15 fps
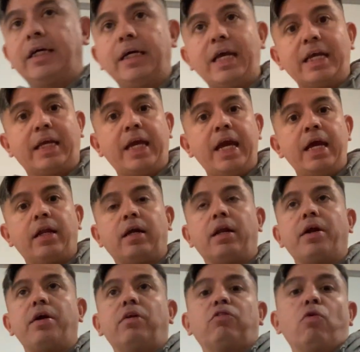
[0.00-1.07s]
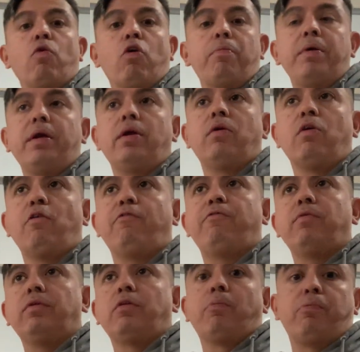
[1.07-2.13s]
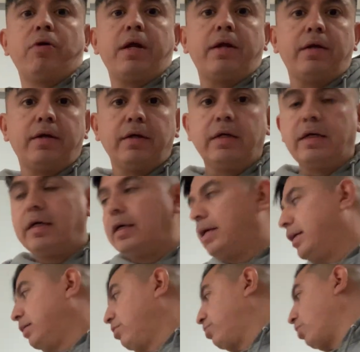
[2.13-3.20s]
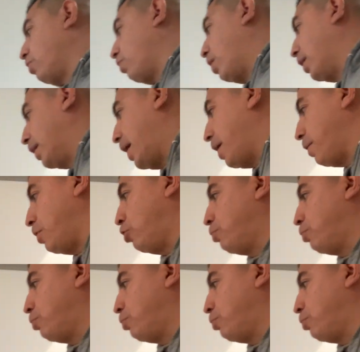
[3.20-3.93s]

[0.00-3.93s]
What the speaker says: it can't clear its orbit of debris. So a lot of these